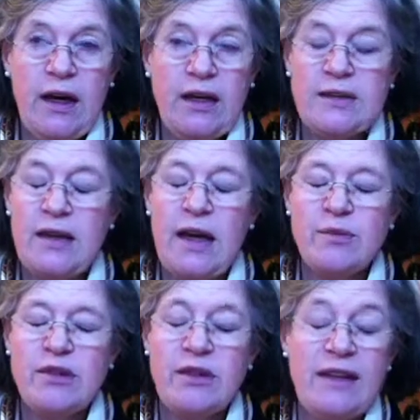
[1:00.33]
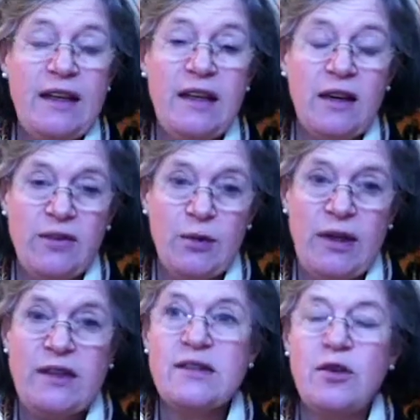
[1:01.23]
It's absolutely lovely
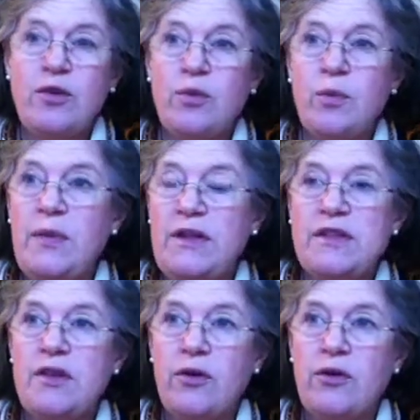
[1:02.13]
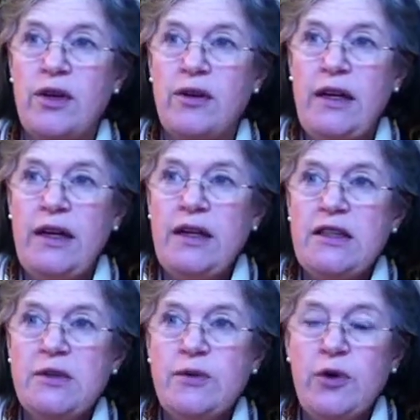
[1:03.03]
one. It's on the road just